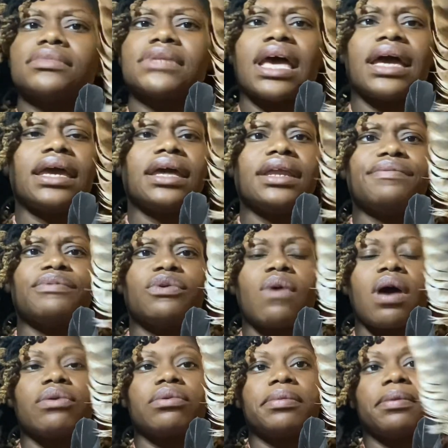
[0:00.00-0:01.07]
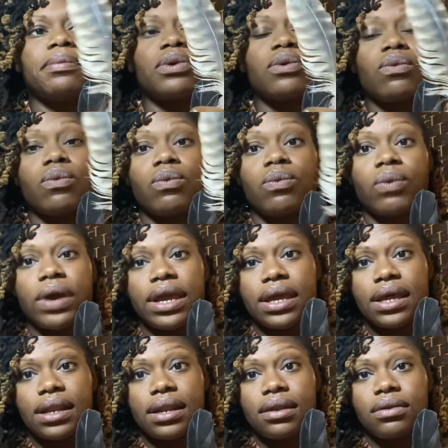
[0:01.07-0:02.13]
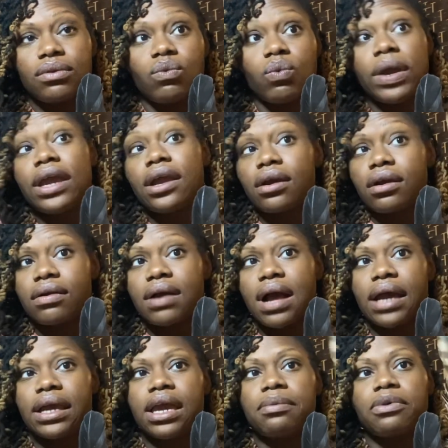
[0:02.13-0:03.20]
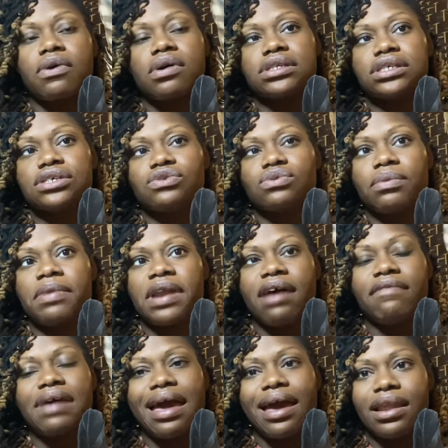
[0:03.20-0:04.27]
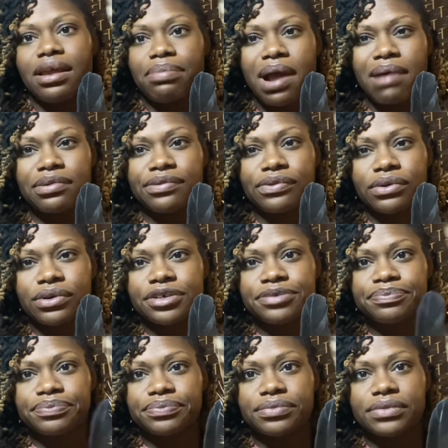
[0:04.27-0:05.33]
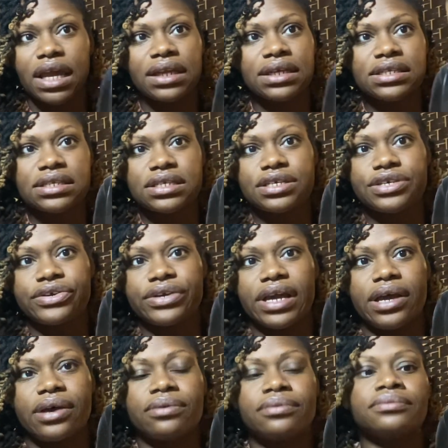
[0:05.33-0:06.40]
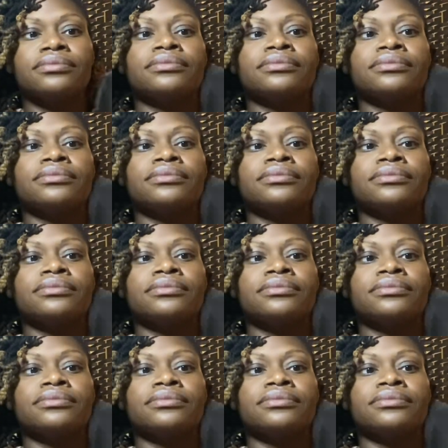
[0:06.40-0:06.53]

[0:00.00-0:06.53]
I can't even quite remember when, where I came across this one, but I've had it probably for at least a year now.